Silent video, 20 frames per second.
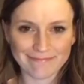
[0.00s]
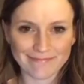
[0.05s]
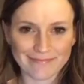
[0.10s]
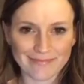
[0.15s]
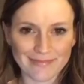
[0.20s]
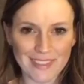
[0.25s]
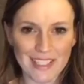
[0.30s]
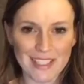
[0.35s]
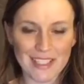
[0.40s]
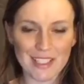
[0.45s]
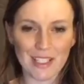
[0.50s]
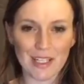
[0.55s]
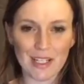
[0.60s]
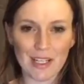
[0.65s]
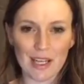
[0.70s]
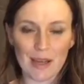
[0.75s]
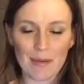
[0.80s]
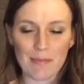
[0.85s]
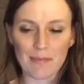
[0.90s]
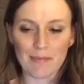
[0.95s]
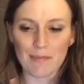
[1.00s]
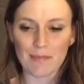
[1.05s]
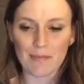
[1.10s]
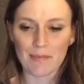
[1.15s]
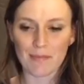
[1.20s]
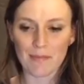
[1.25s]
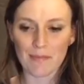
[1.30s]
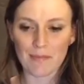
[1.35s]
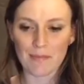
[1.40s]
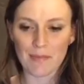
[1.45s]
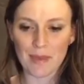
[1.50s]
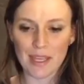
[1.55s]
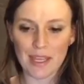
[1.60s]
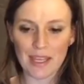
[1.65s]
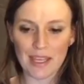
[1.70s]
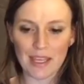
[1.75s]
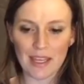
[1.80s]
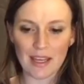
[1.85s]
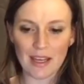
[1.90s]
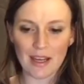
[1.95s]
it's gonna
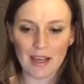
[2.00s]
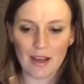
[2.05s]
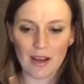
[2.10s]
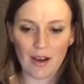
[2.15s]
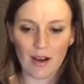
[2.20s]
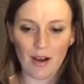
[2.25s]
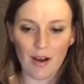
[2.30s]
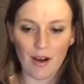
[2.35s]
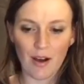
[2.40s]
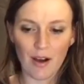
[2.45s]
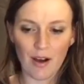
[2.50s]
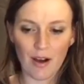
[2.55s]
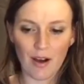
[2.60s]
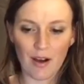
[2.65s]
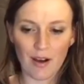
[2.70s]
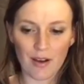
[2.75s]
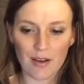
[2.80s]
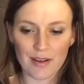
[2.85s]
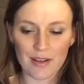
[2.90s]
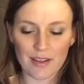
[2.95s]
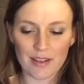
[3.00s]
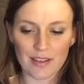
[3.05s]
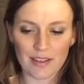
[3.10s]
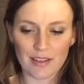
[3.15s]
be on